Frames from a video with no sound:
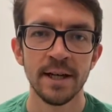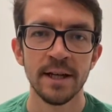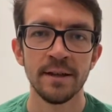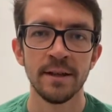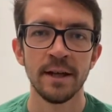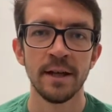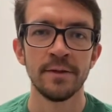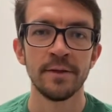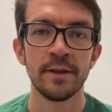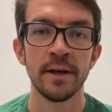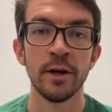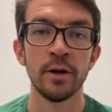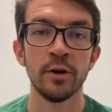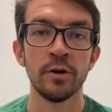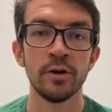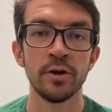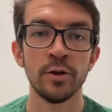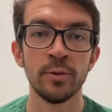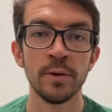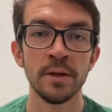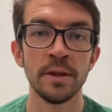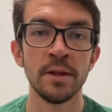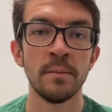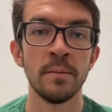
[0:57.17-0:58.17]
that they are
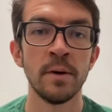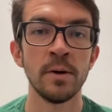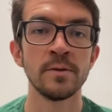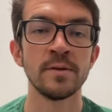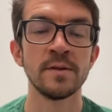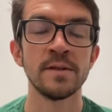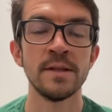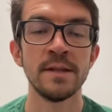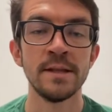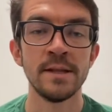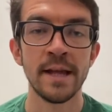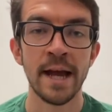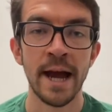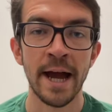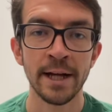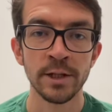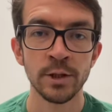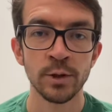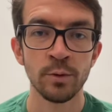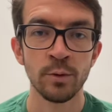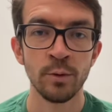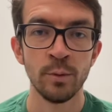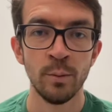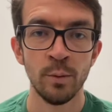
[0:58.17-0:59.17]
doing the most
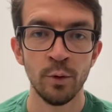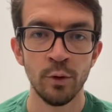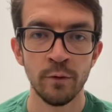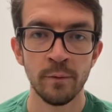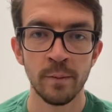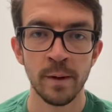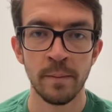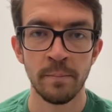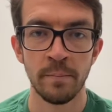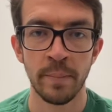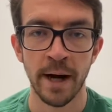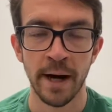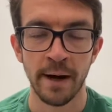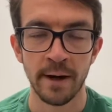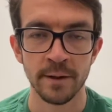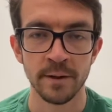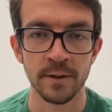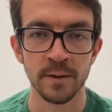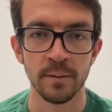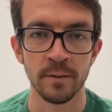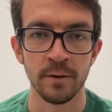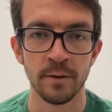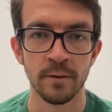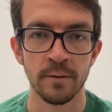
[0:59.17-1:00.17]
natural movement
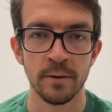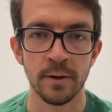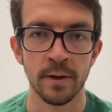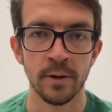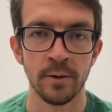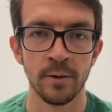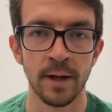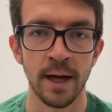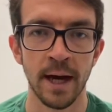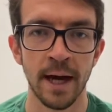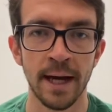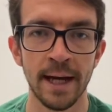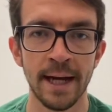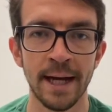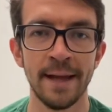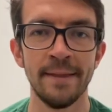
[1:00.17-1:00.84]
possible, okay?